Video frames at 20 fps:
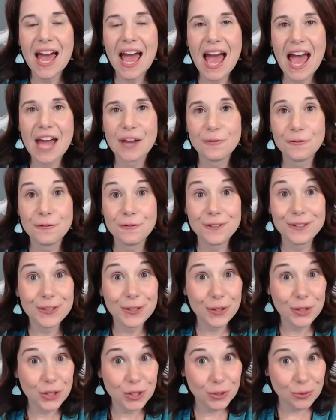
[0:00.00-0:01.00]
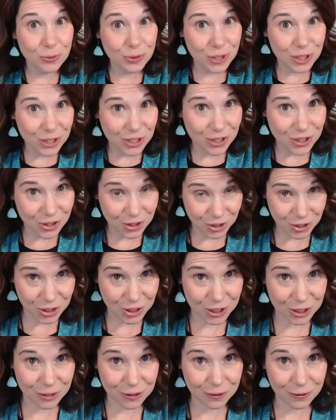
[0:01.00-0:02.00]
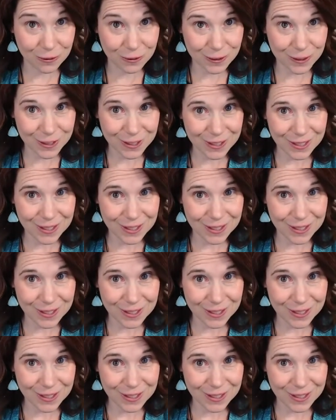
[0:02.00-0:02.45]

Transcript: and feel that you deserve.